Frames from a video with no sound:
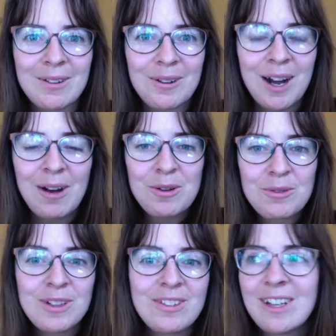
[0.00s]
or out
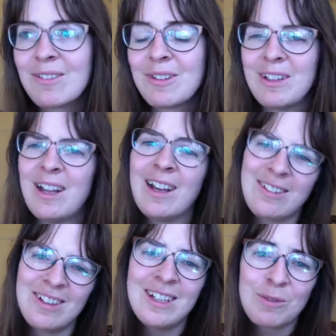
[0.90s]
of integrity.
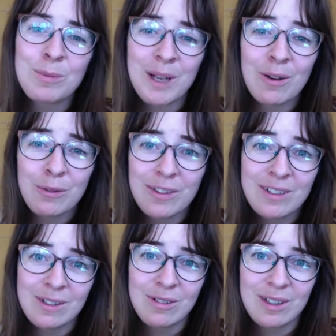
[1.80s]
Actually, it would be out of
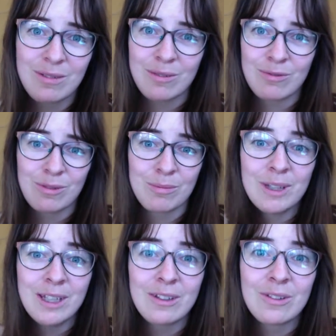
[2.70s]
integrity for
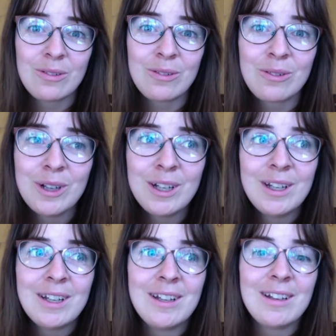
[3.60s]
me to
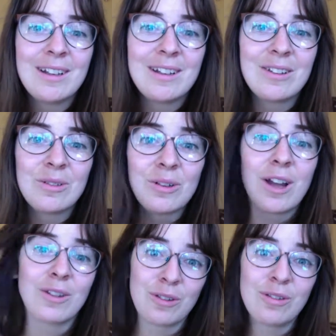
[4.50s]

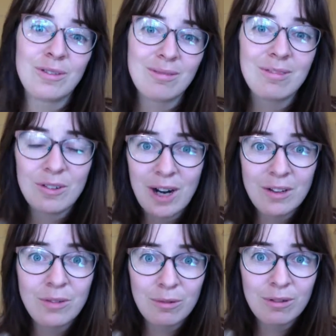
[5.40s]
not try
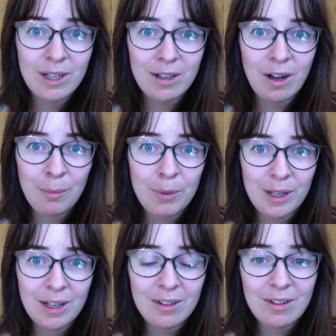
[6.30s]
to create a
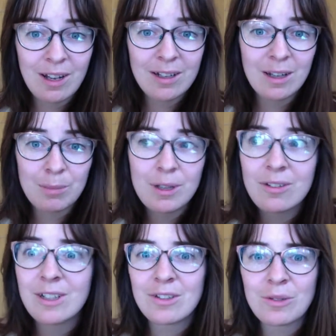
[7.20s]
company that's like that,
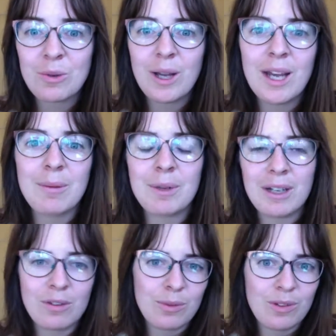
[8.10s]
because that's who I am and
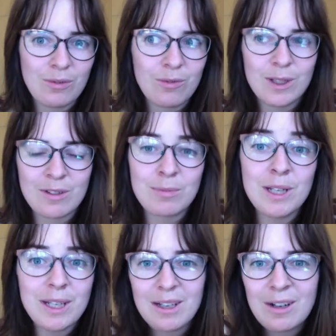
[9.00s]
that's what fits
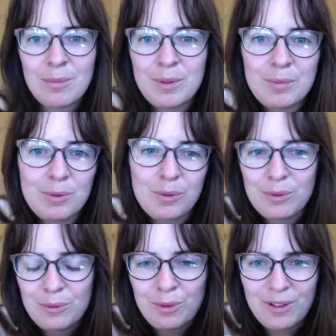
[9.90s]
me. And there are
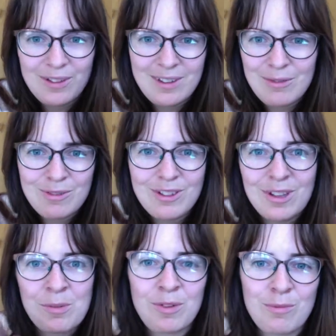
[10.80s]
people who want different
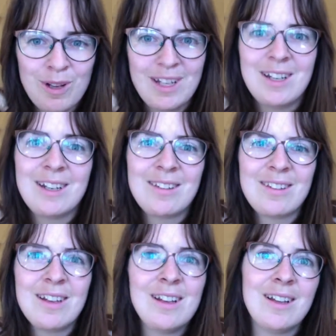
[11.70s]
sums of money, and it's